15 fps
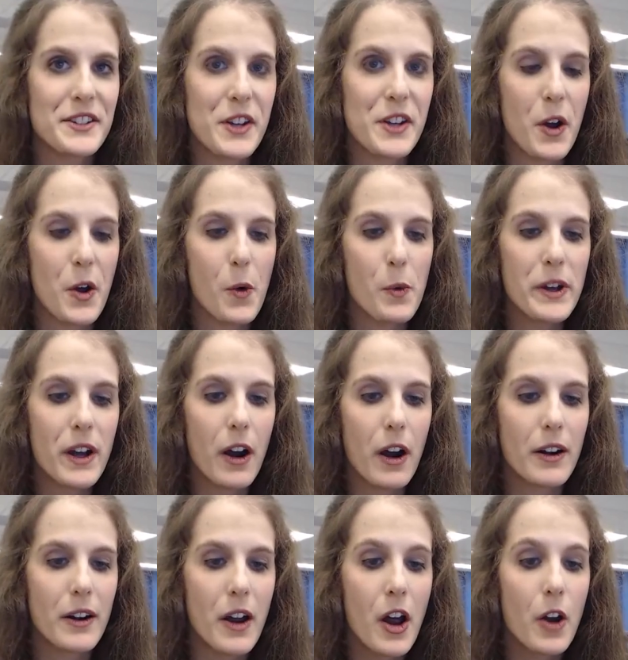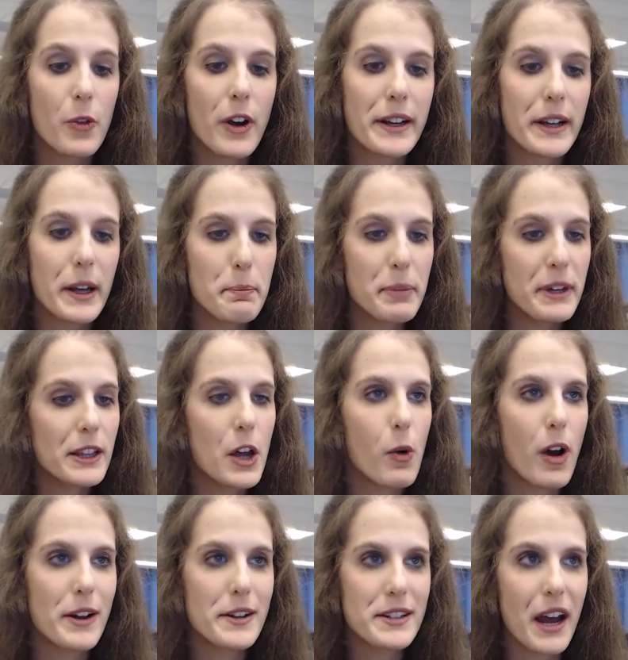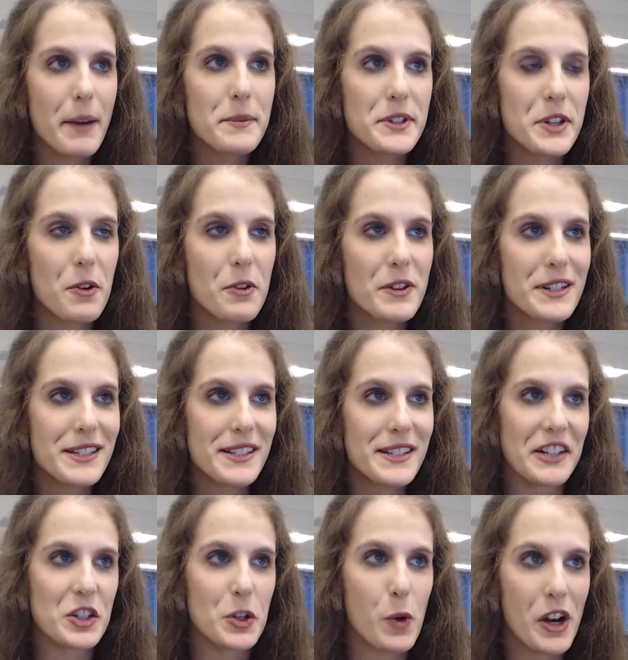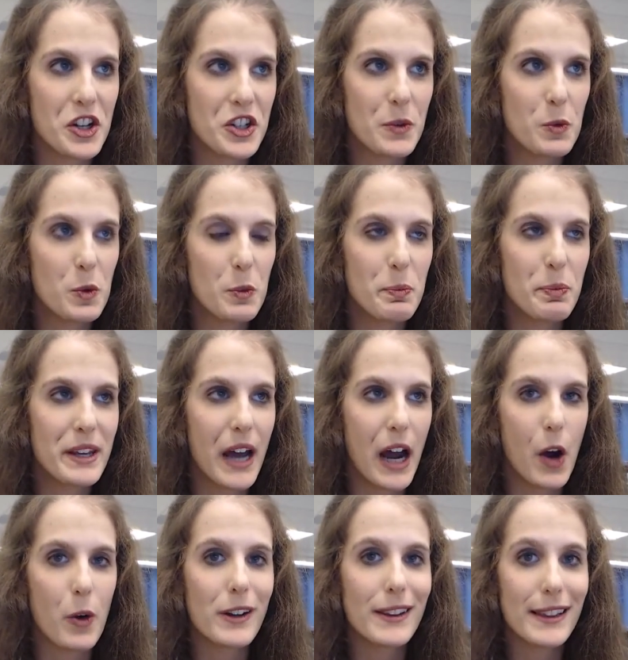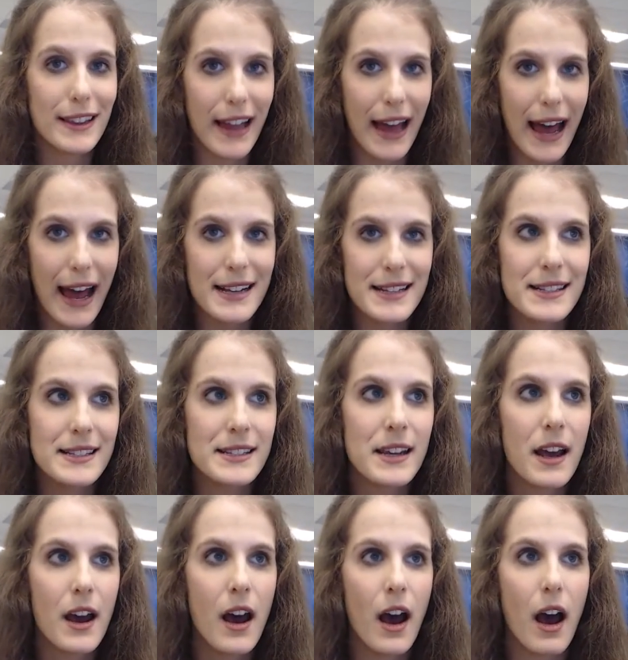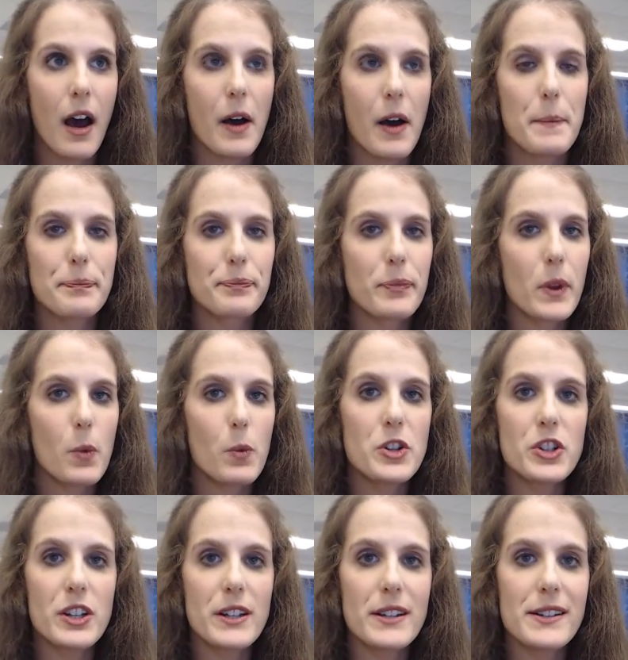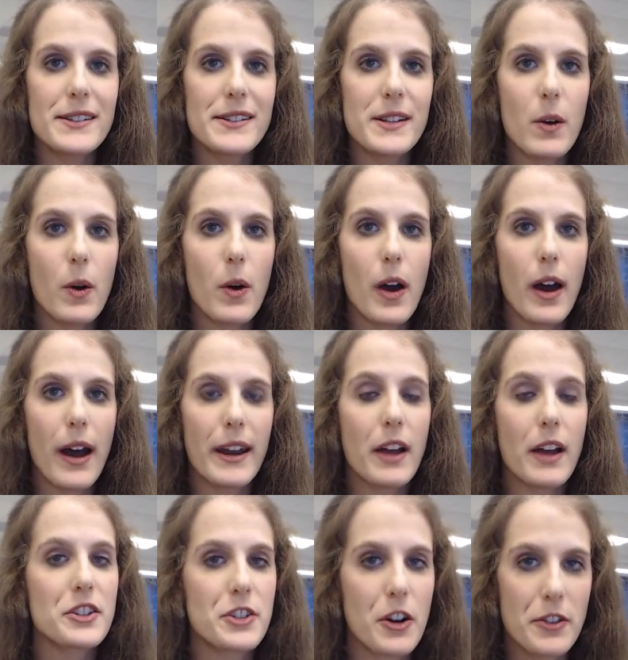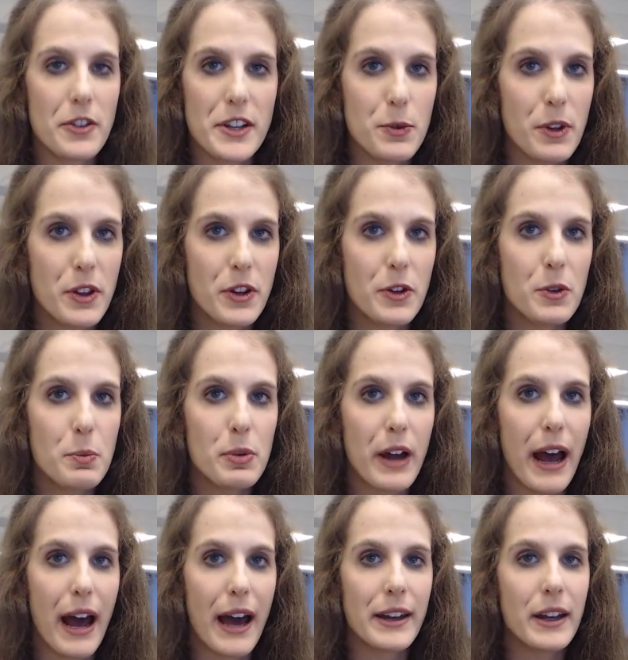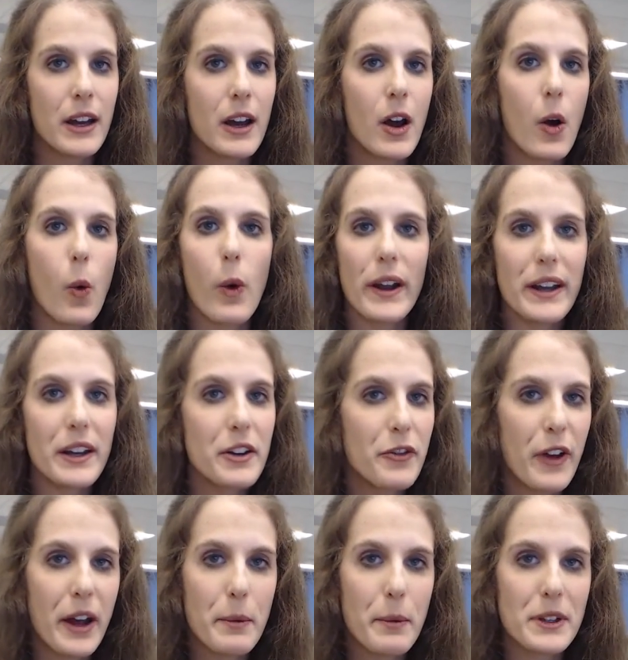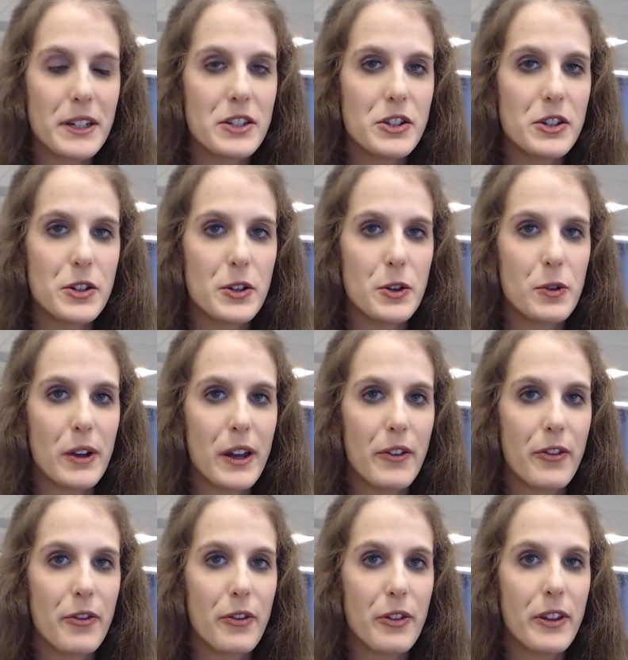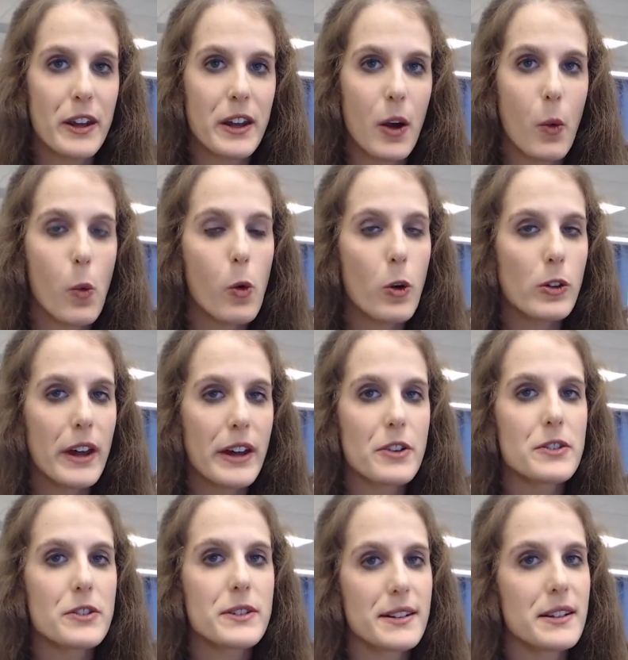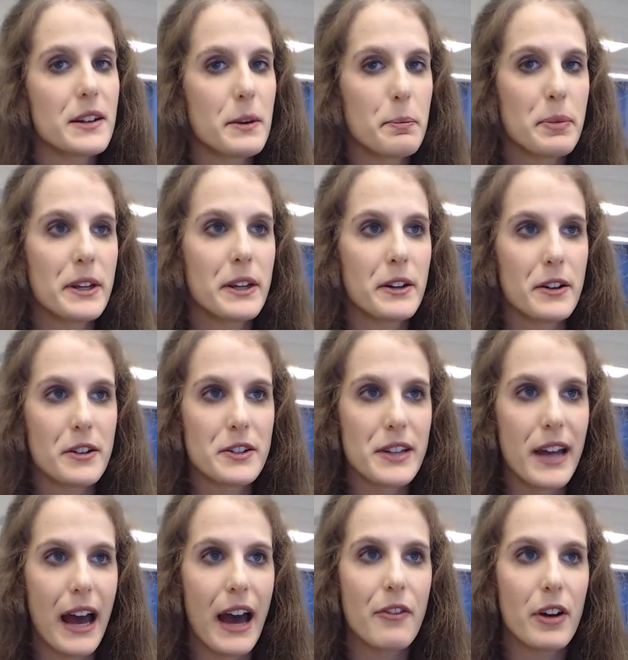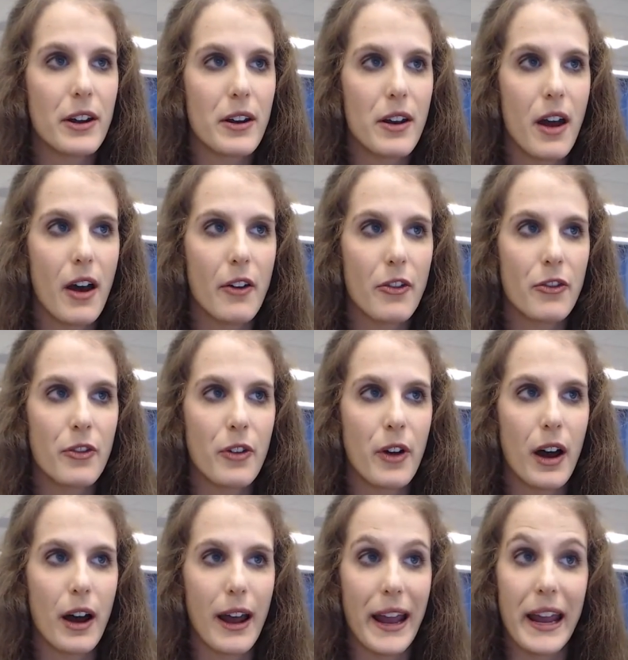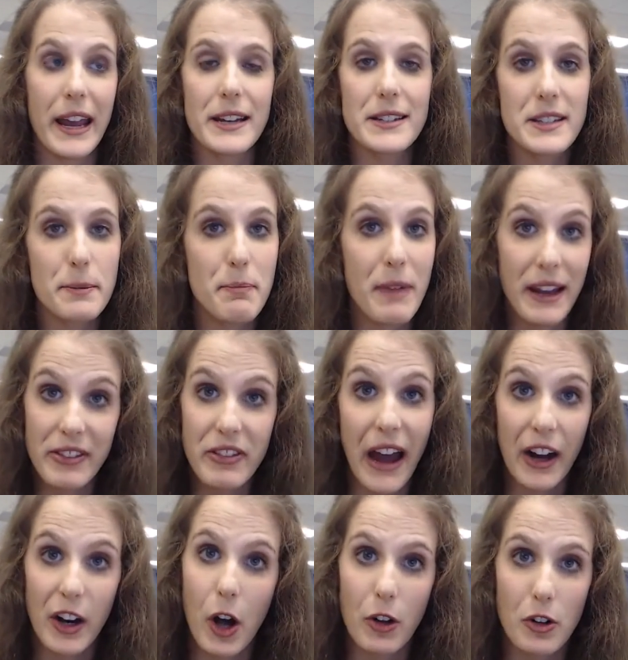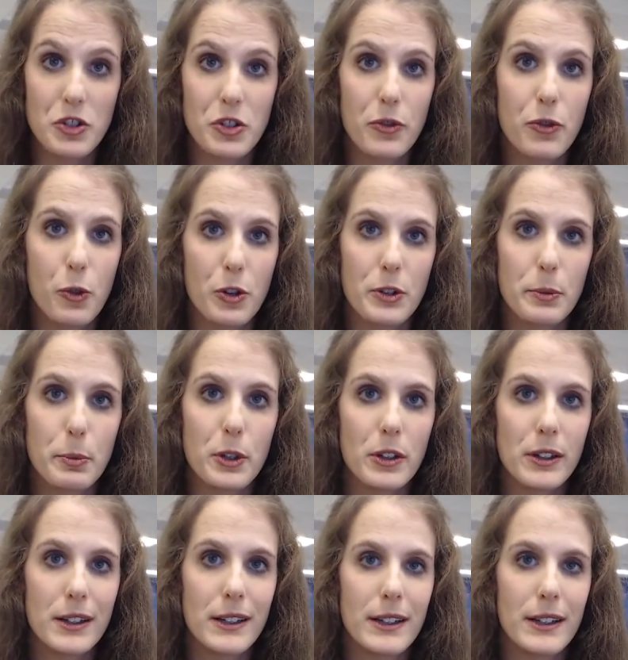So we are running a bit low on time, so this next question will be our last, which is, and I'll start this with you, Brad, what can a family do if the award letter doesn't appear to have enough aid to make that college affordable?